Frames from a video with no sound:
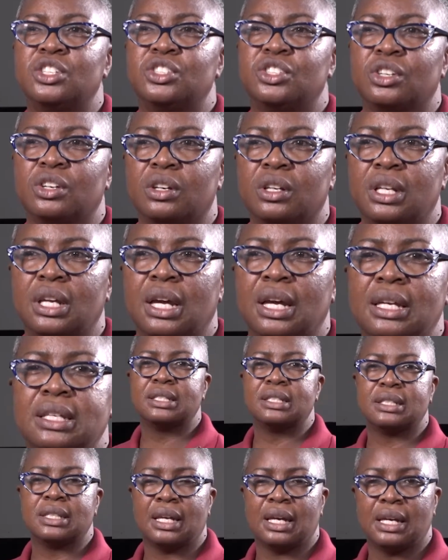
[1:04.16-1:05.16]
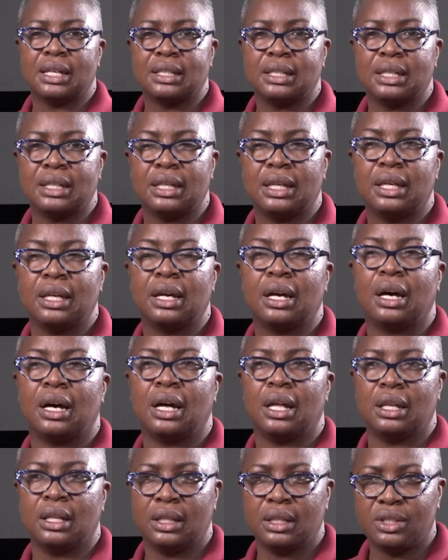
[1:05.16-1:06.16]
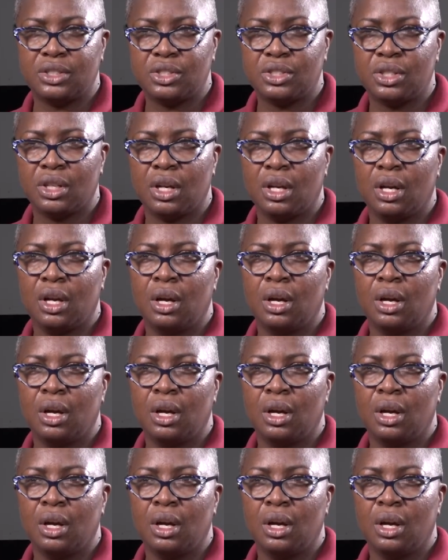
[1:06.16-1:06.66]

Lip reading: journey I started in college.